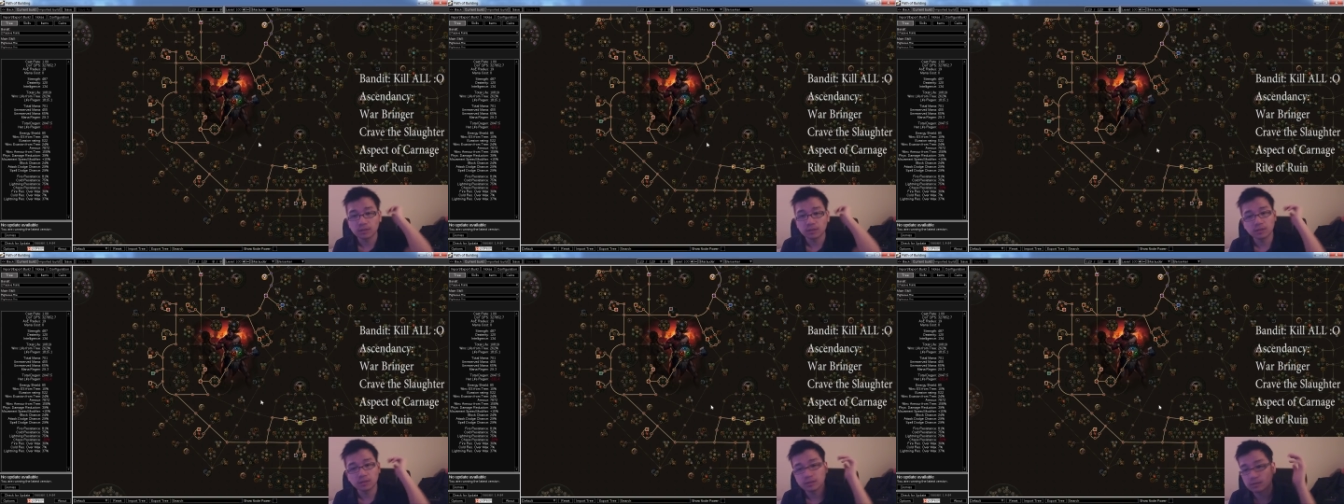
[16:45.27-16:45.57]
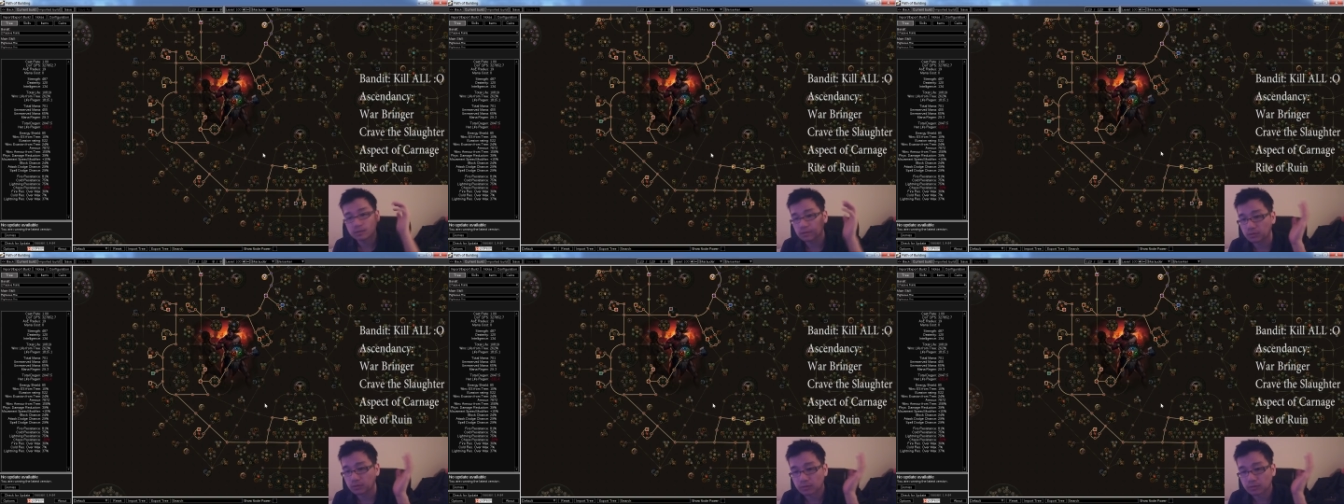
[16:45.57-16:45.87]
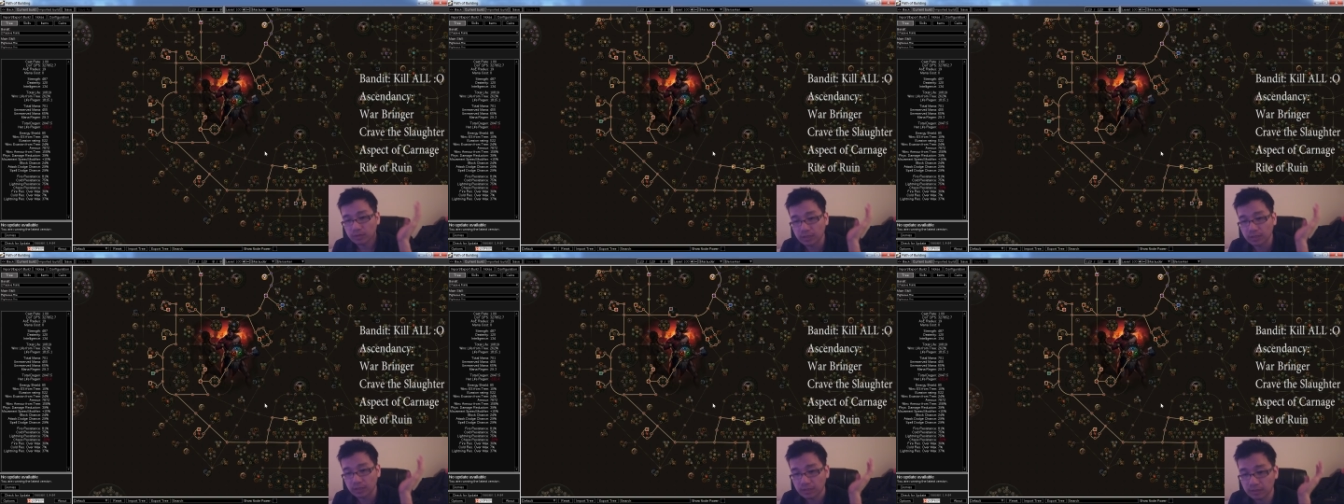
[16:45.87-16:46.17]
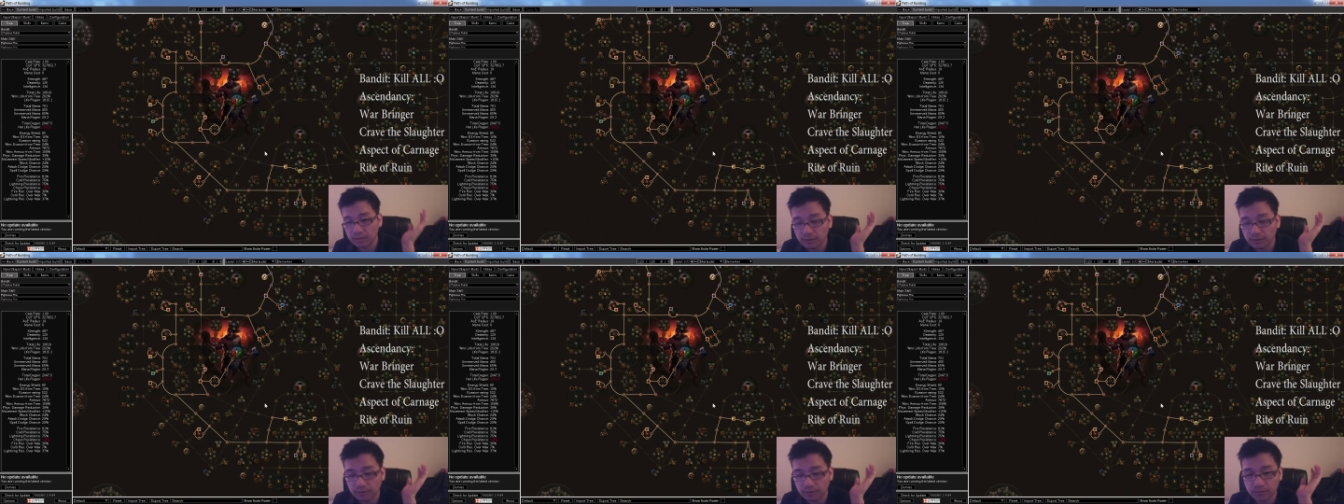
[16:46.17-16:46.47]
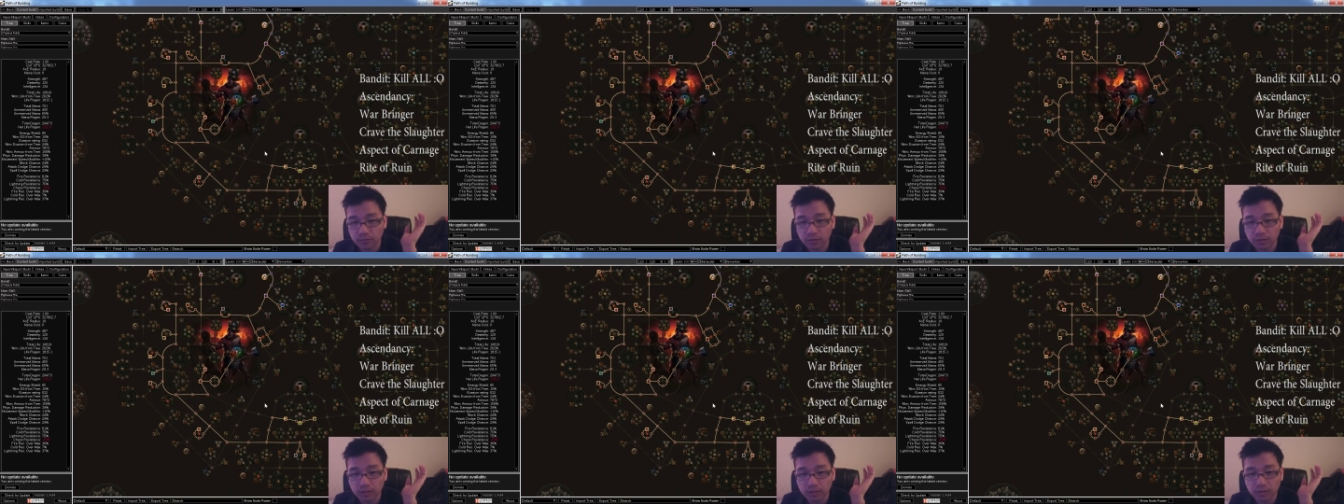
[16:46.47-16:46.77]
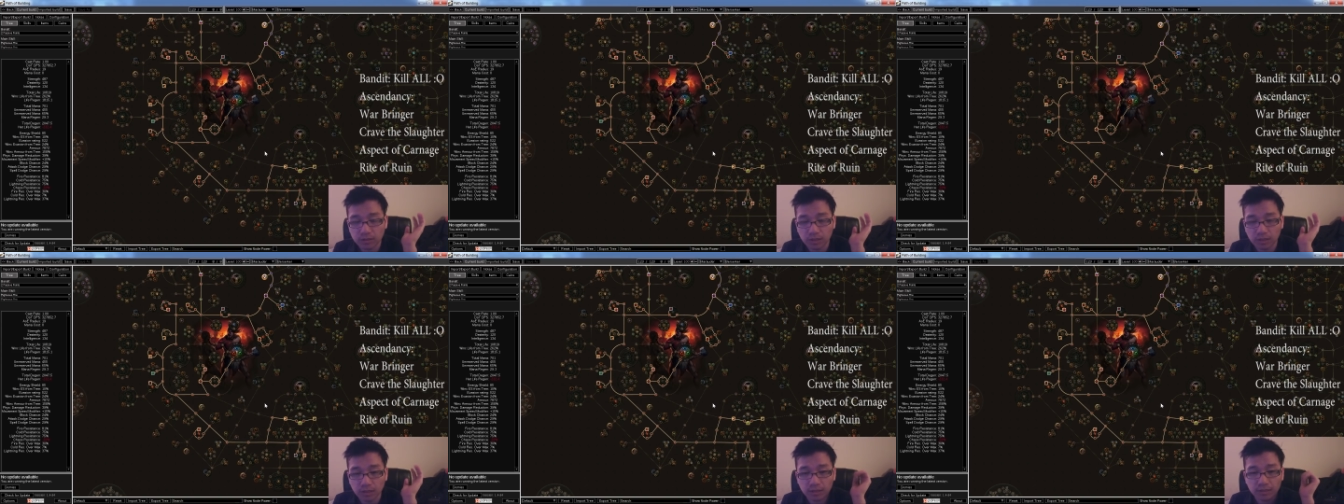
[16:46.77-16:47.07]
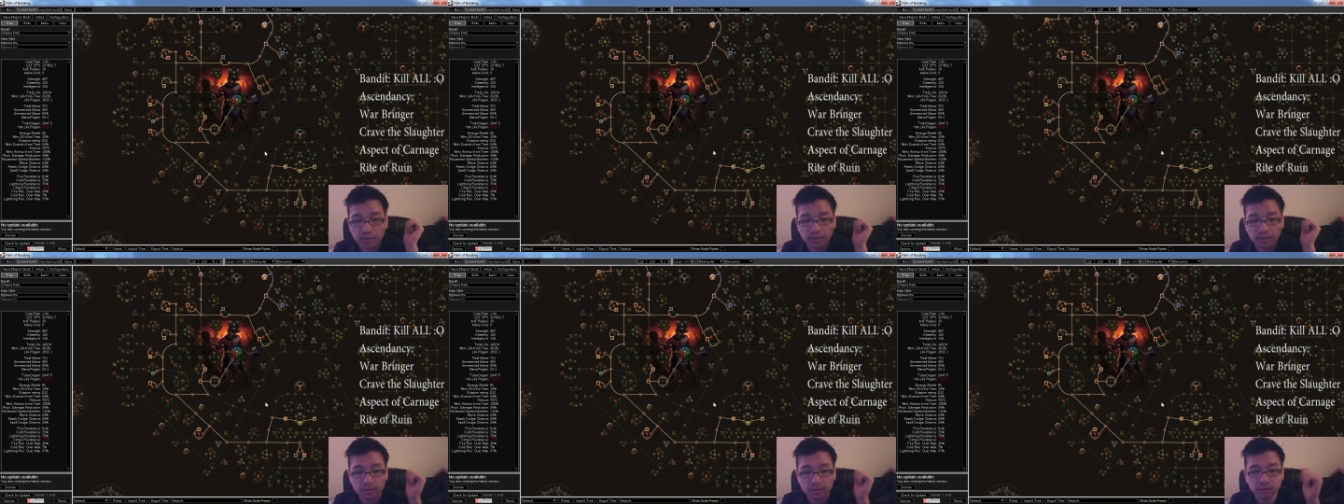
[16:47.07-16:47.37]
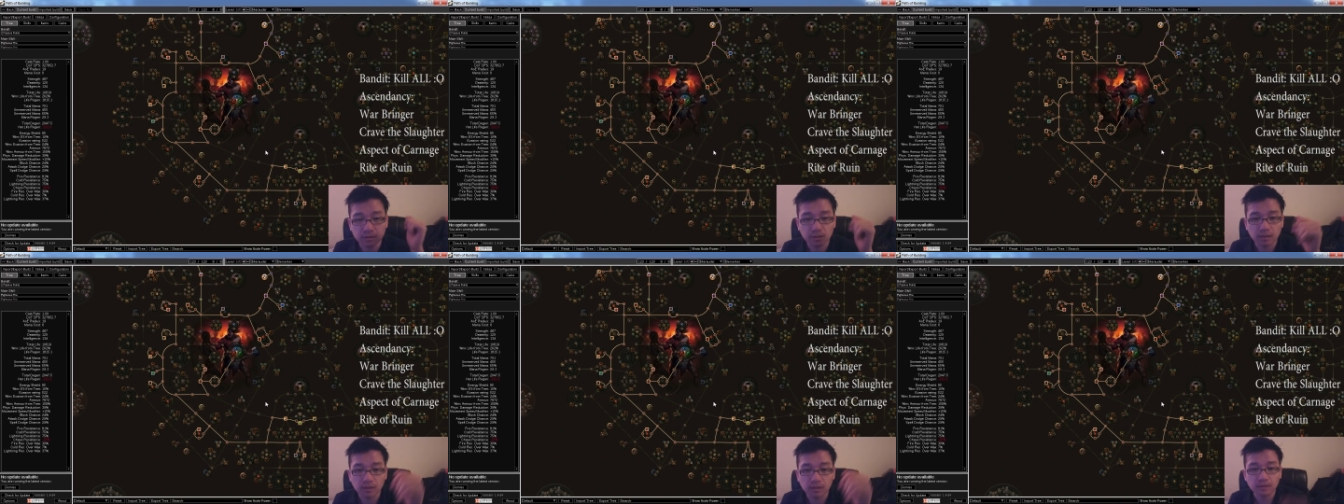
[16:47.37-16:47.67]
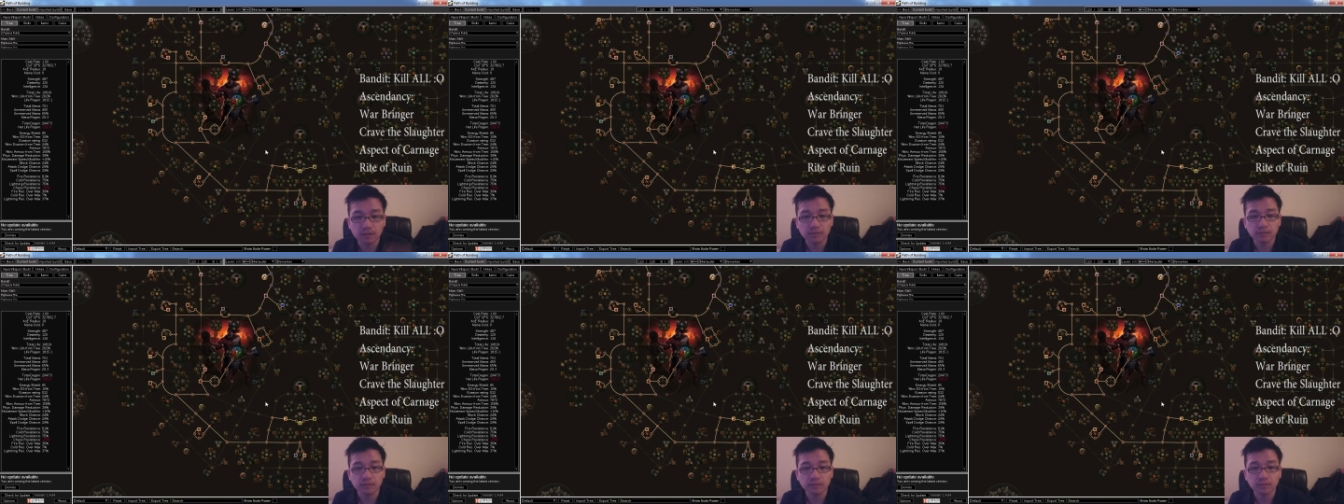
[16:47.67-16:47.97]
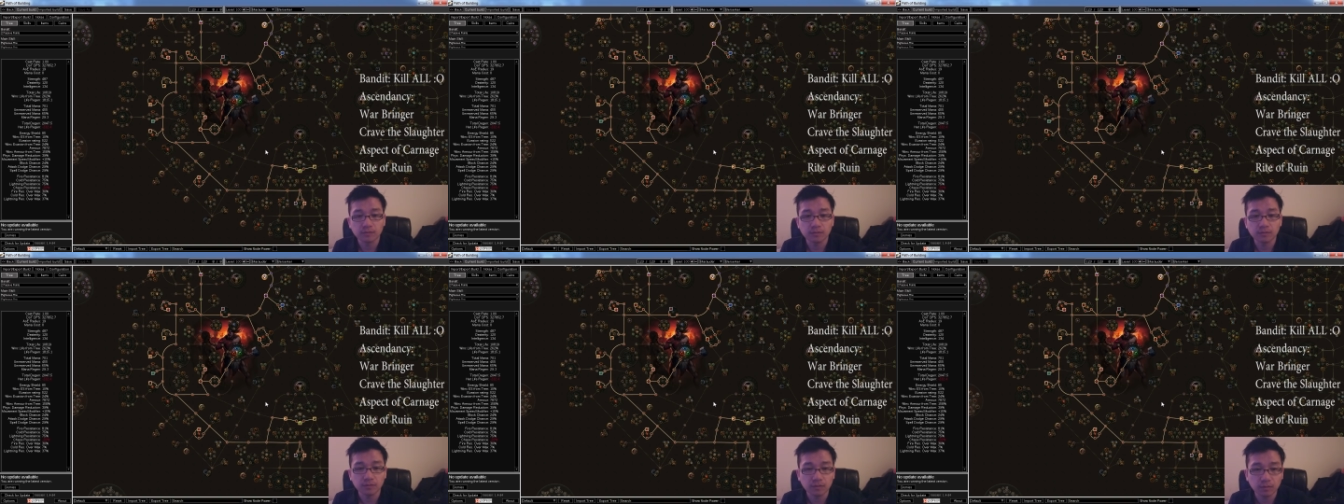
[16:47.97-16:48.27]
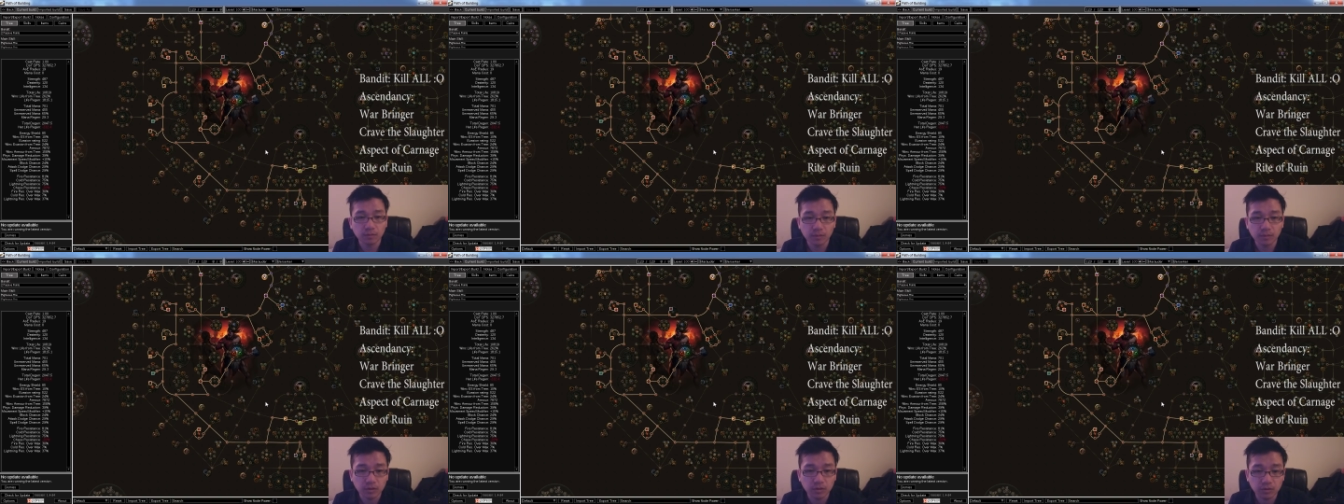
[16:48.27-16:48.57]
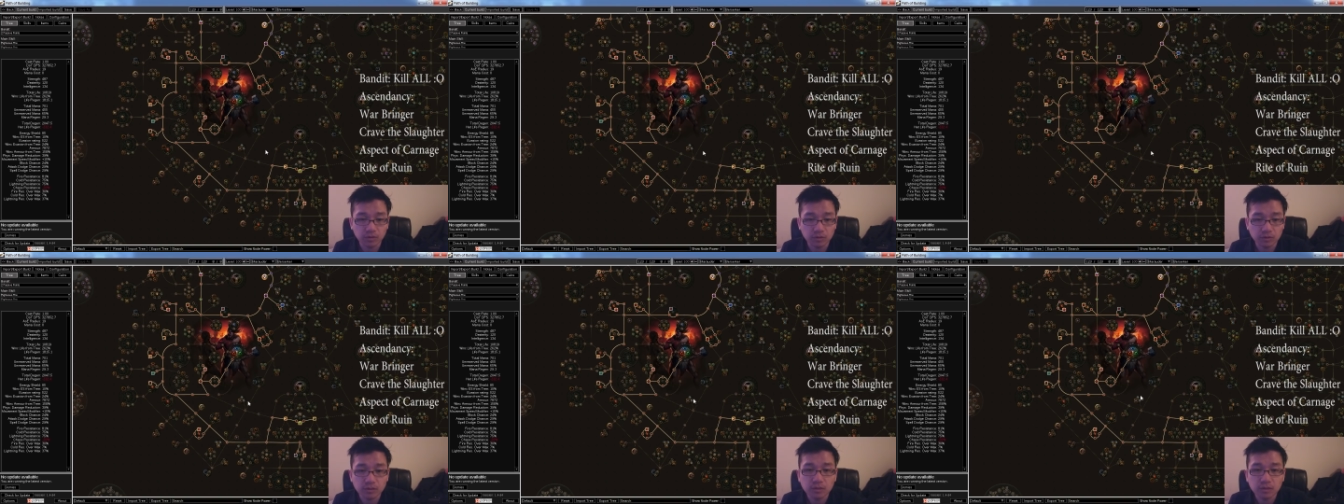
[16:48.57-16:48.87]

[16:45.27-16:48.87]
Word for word: that you need for the socket, uh, the builds,